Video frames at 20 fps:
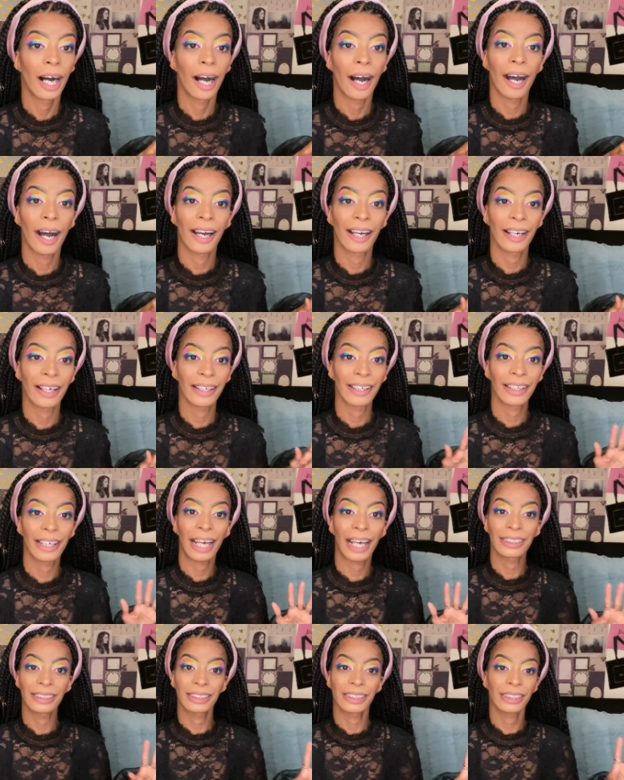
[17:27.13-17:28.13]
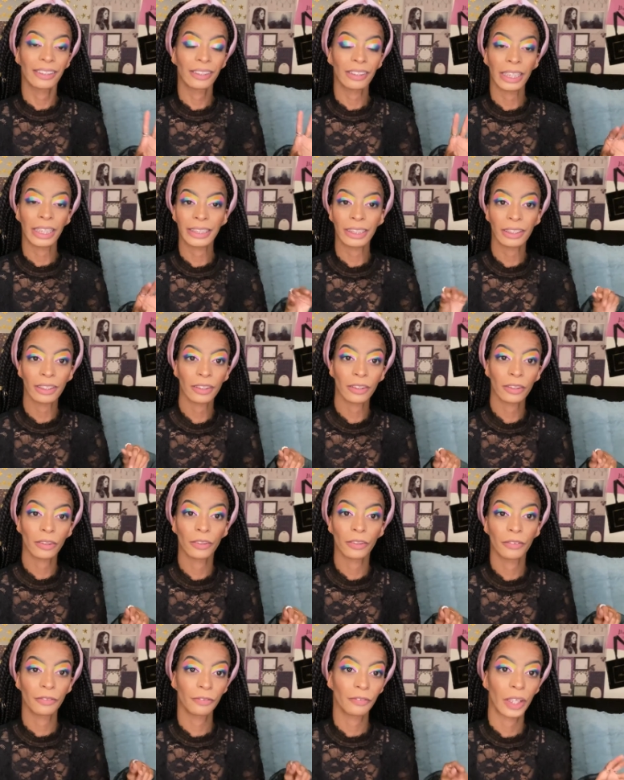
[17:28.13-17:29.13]
I did like a
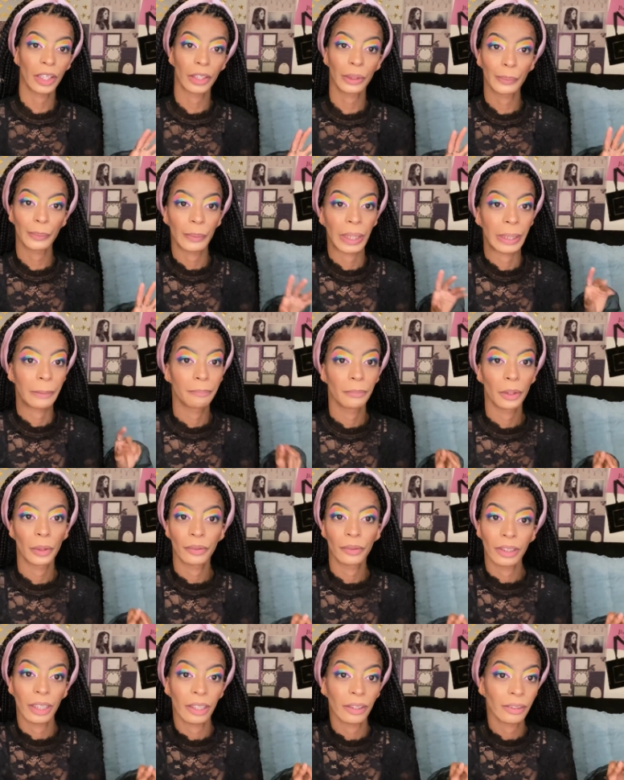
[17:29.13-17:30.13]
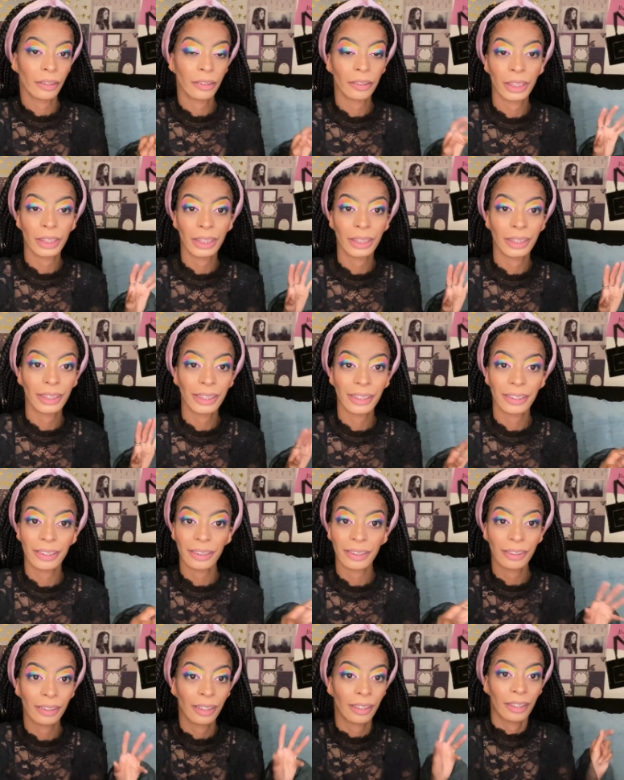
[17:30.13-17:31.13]
little fun rainbow cut
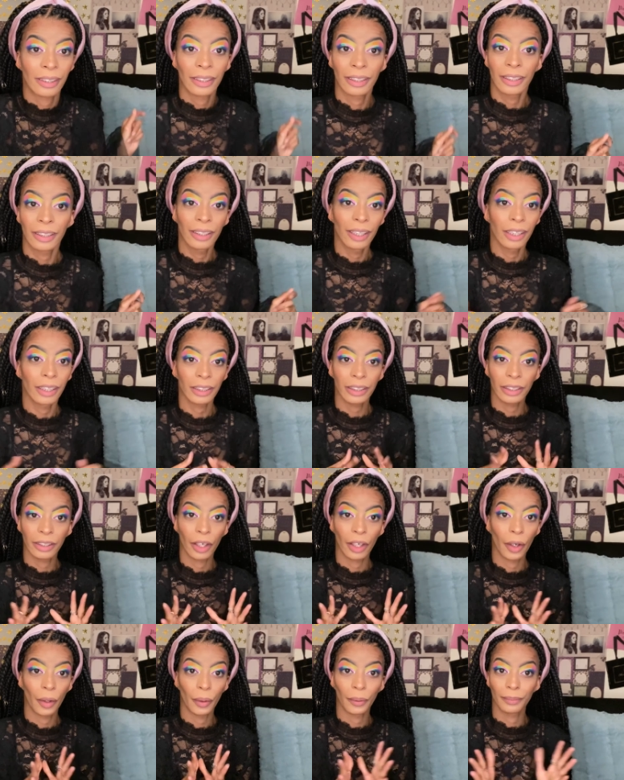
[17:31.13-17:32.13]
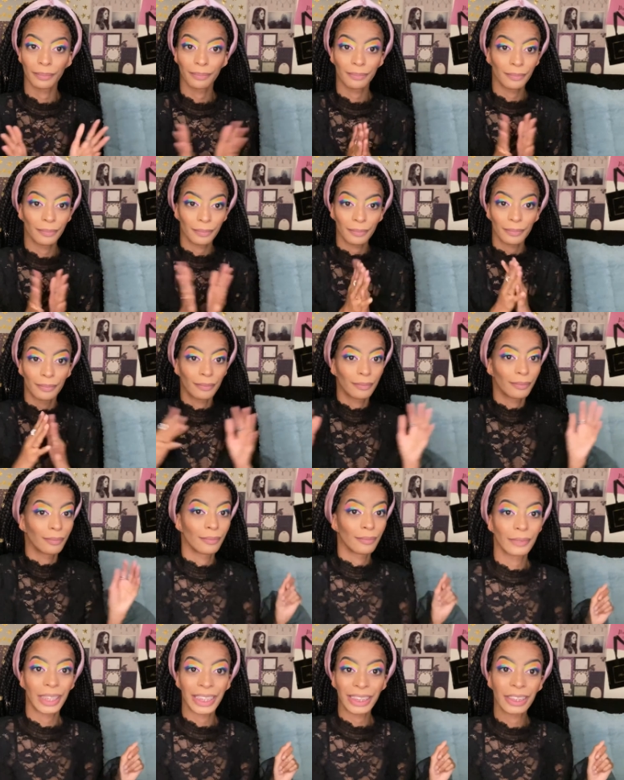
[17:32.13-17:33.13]
crease, you know,
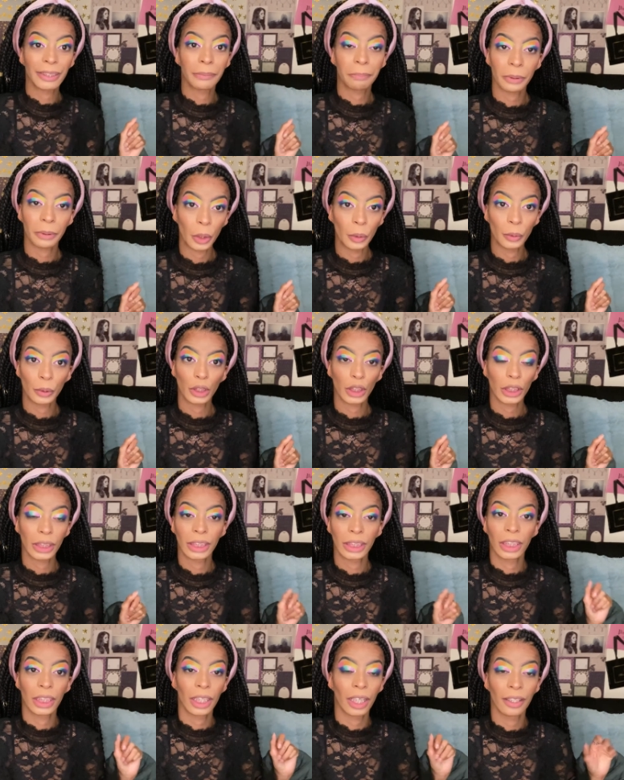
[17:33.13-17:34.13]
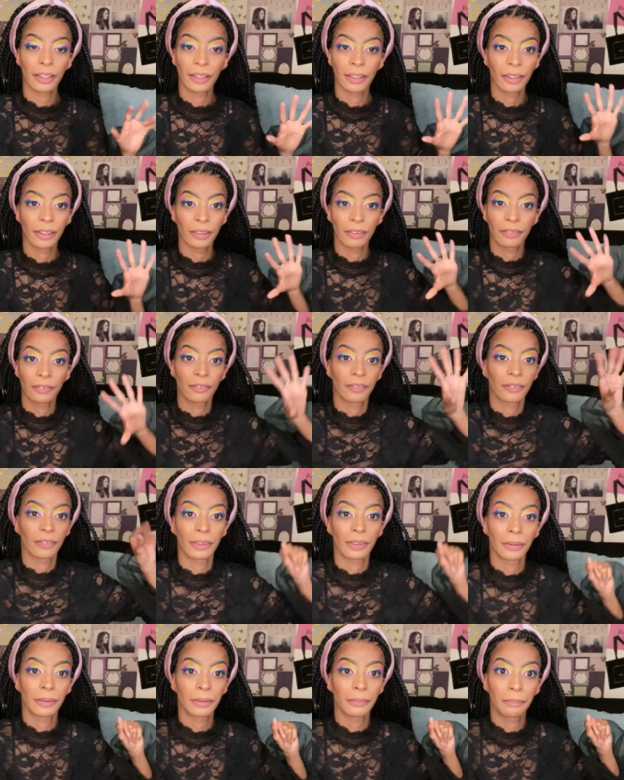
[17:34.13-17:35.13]
explosion of
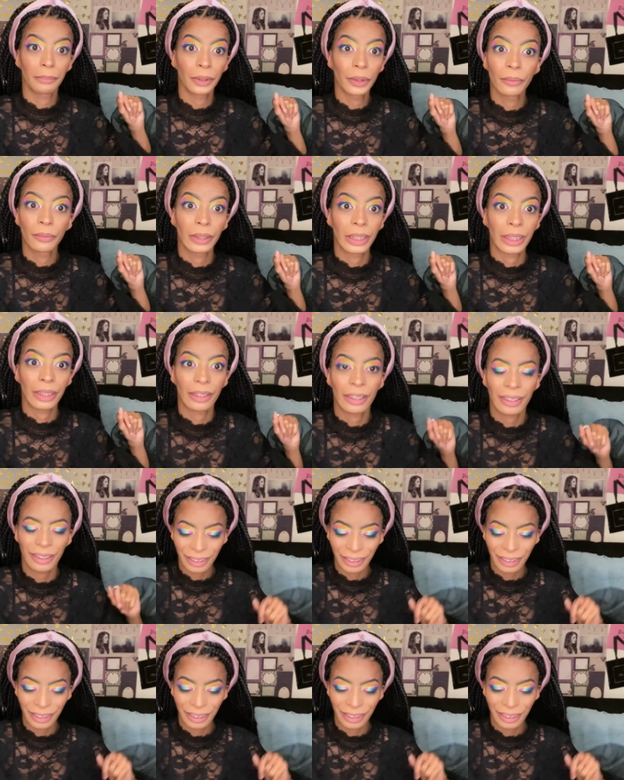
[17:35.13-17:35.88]
beauty.